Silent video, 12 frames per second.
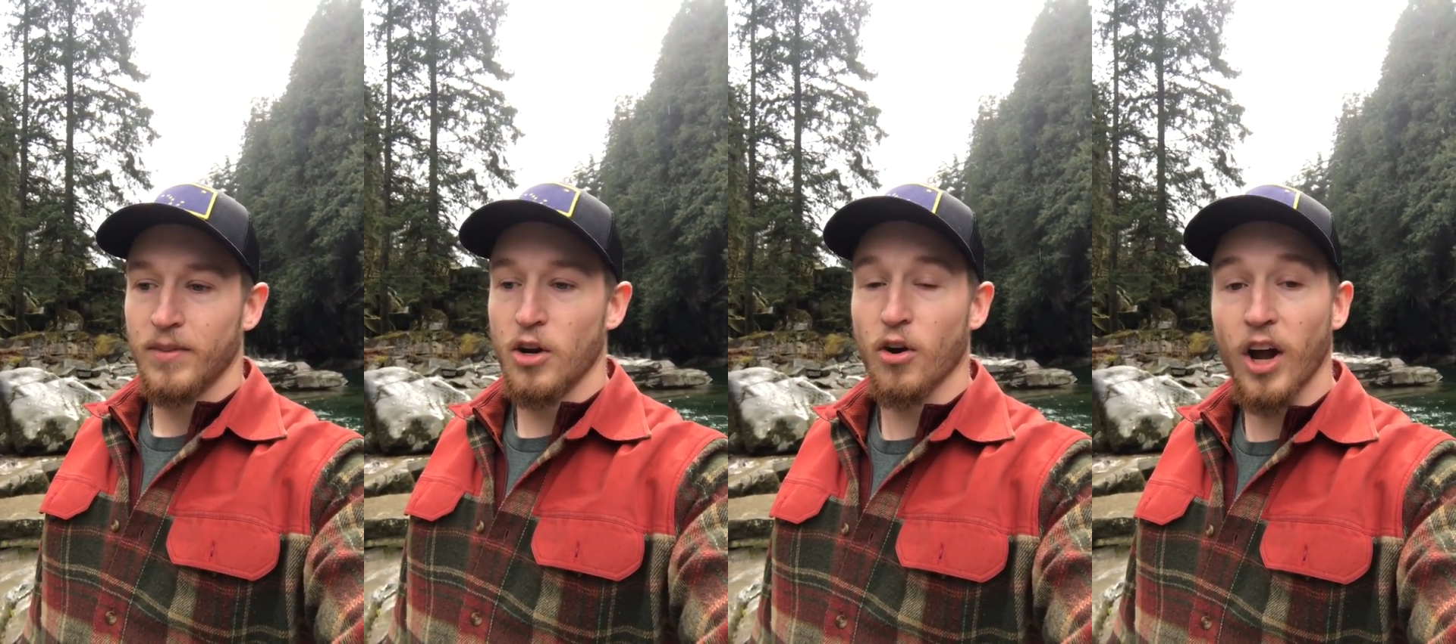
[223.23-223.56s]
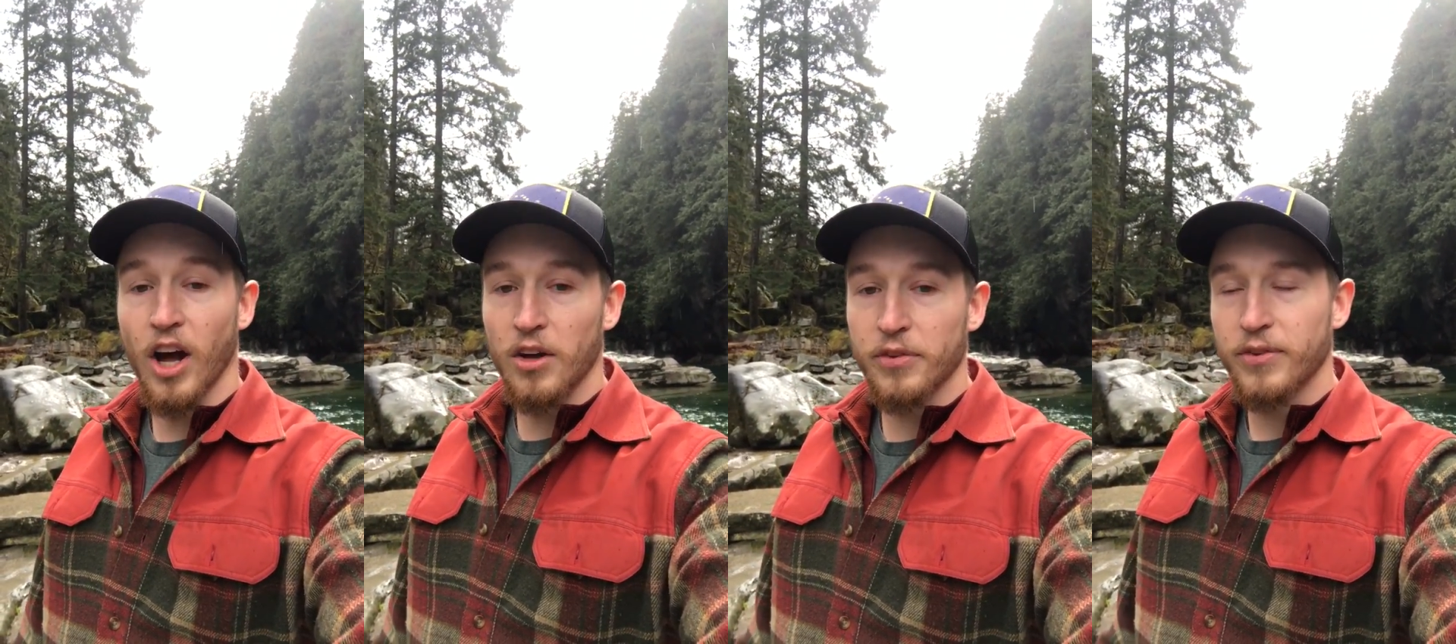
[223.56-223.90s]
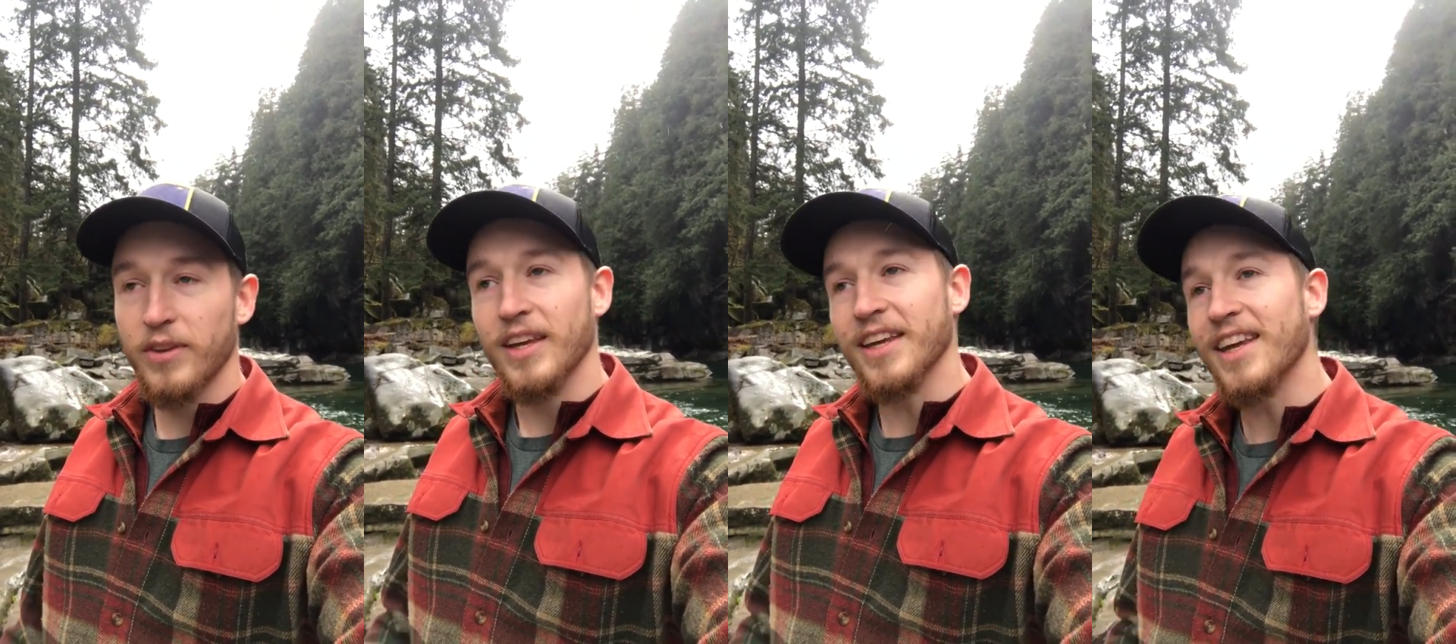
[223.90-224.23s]
Your
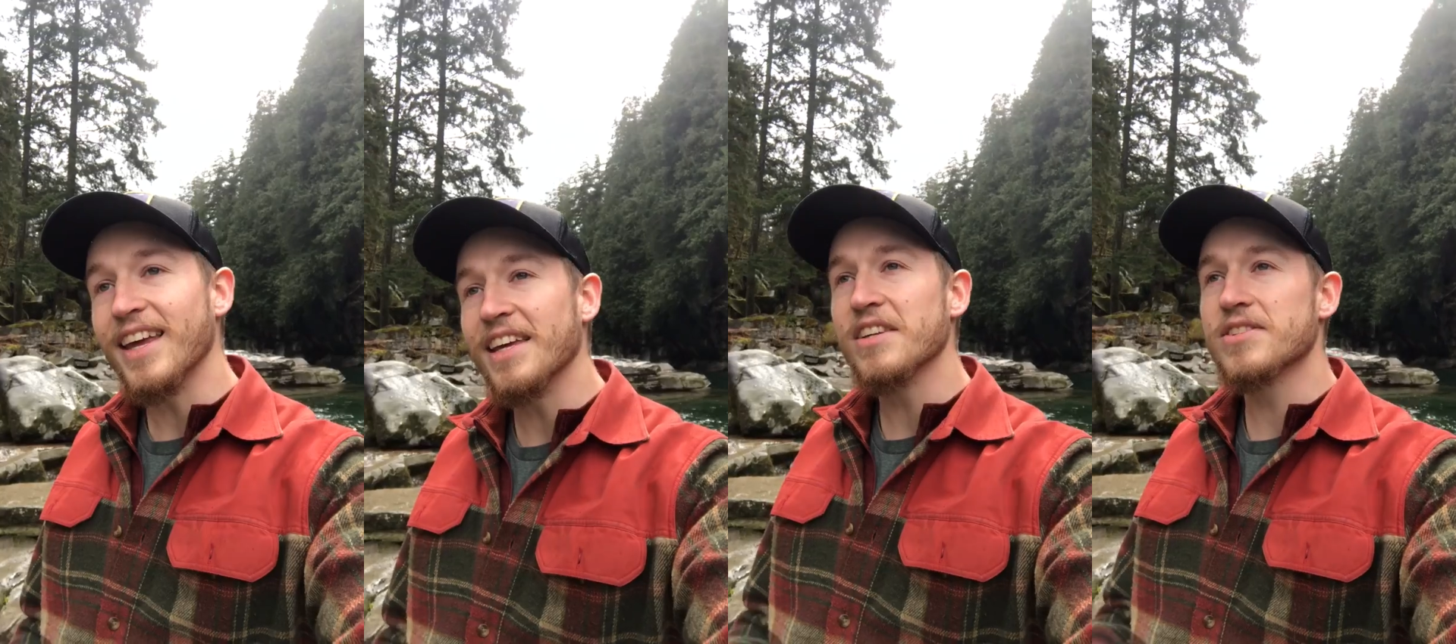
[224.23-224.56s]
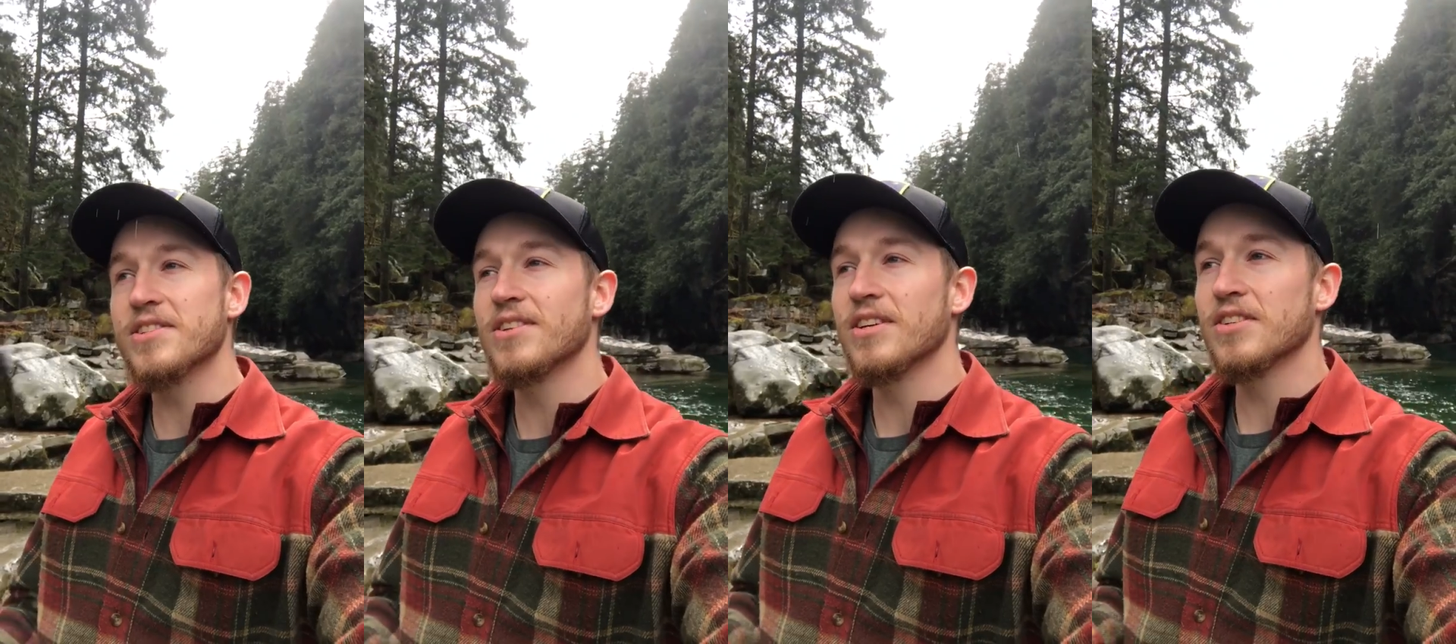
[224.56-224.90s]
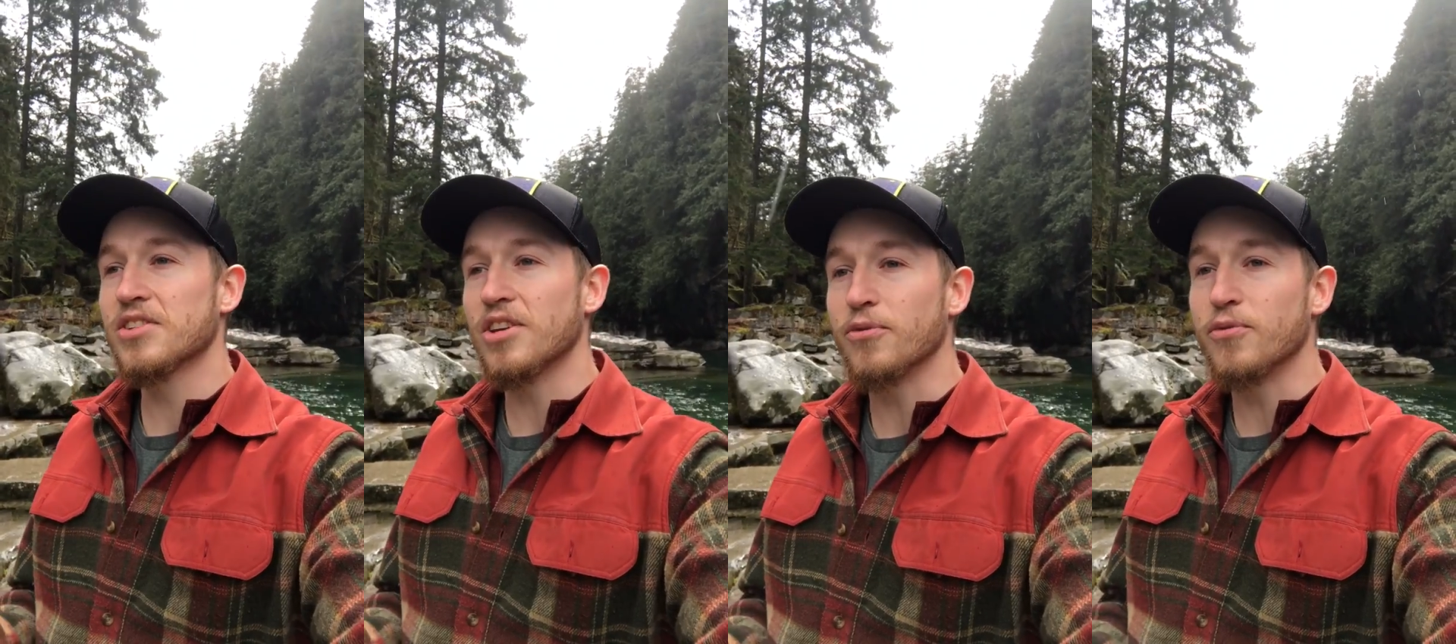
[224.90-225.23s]
health, He is
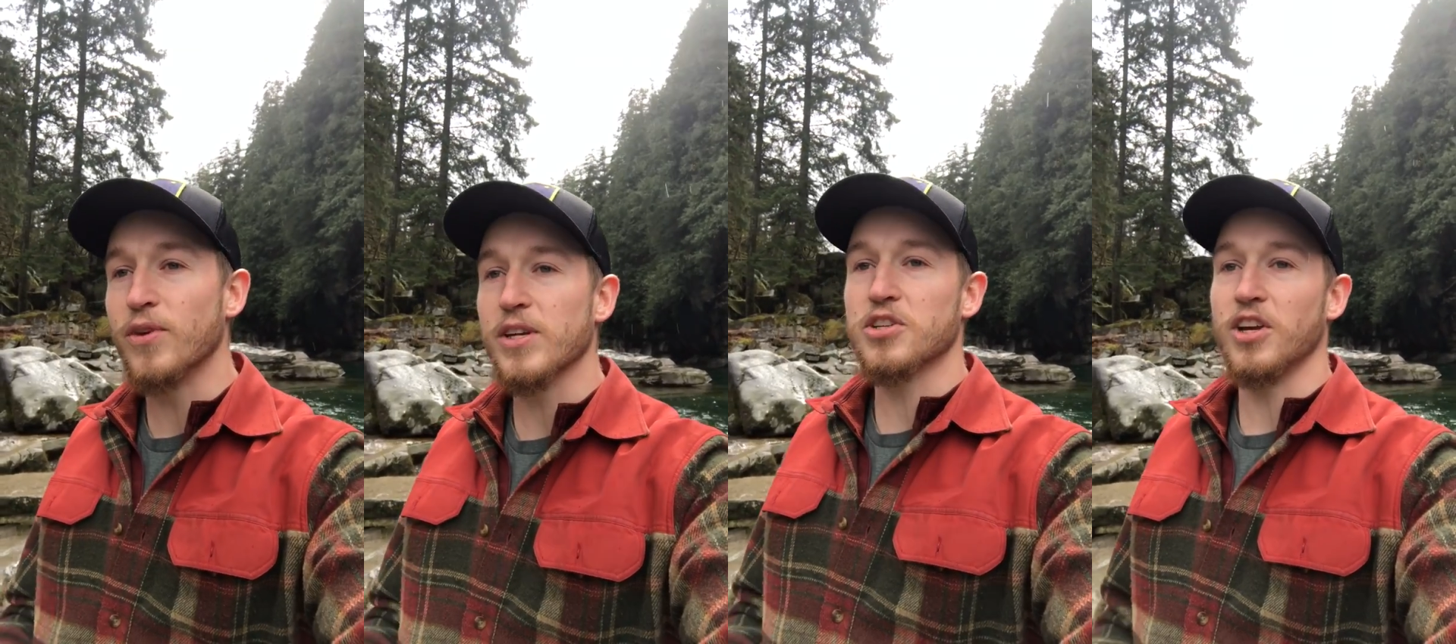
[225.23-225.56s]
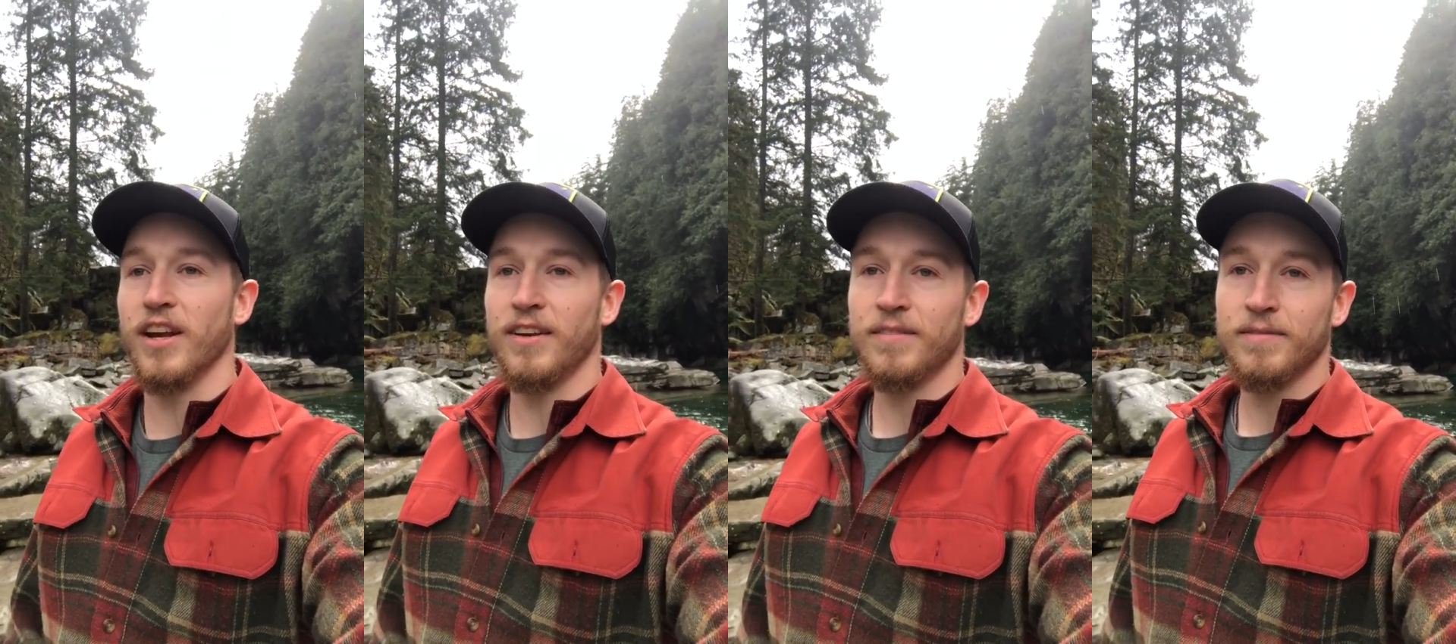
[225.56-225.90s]
sufficient.